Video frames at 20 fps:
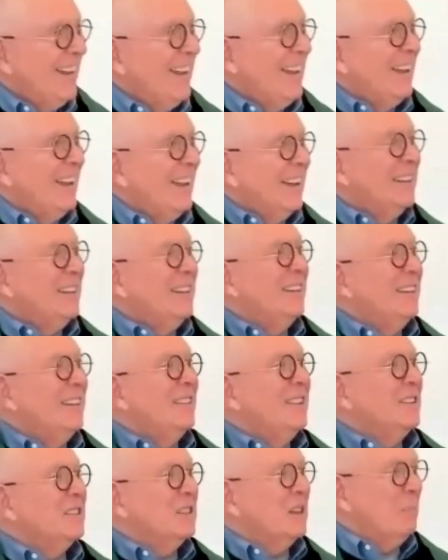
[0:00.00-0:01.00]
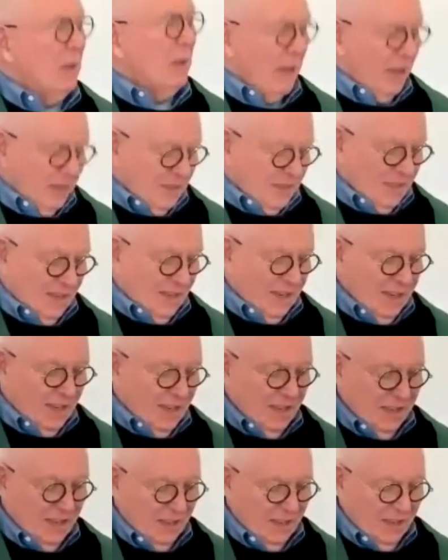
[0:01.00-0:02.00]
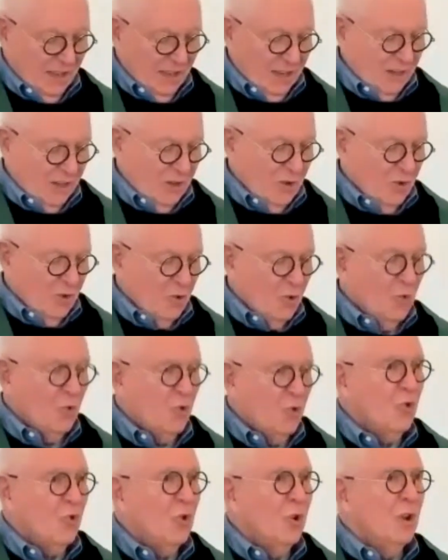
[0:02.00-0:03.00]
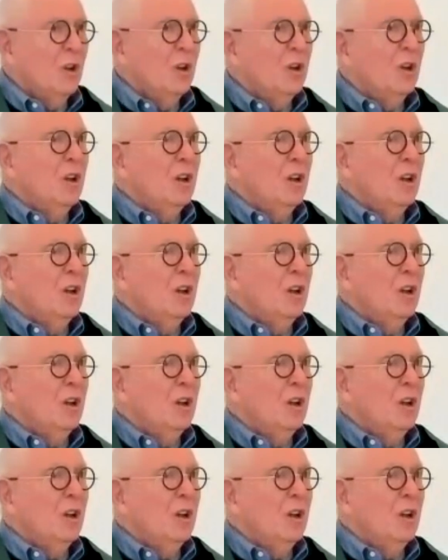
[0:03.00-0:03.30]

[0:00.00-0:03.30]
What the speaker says: And this capacity to,